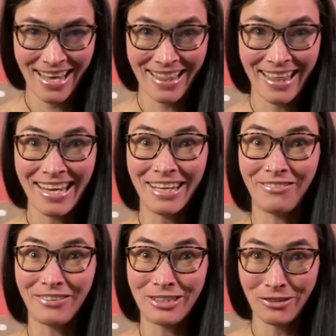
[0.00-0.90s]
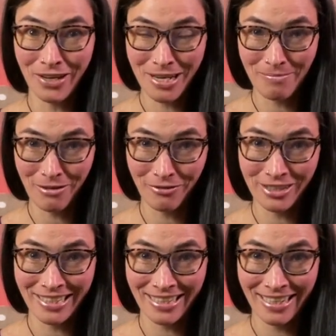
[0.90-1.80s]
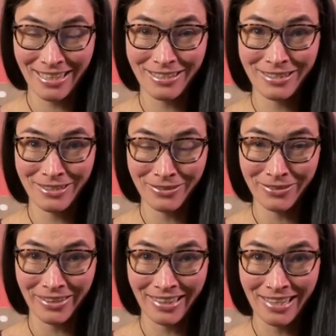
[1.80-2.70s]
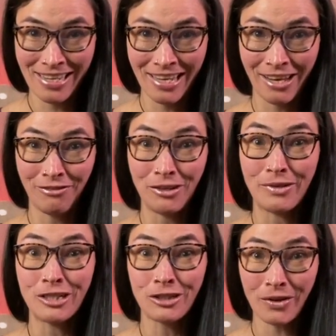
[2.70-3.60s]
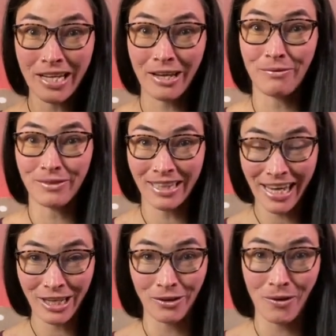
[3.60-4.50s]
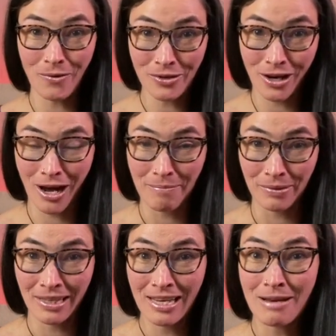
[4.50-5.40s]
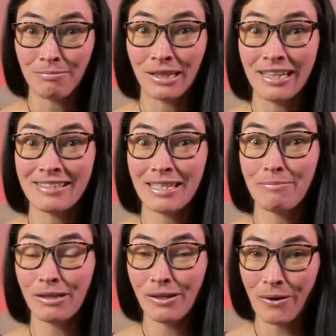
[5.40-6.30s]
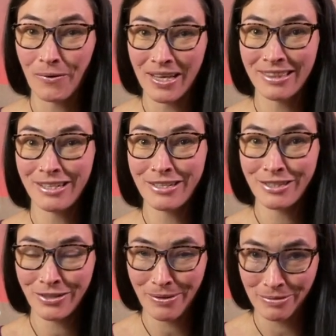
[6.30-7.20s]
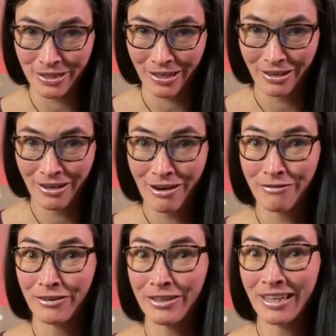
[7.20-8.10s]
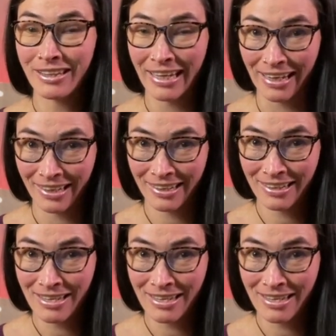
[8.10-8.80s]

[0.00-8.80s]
Thank you for joining me for today's story. If you enjoyed it and would like your own copy, please see below in the description for the link.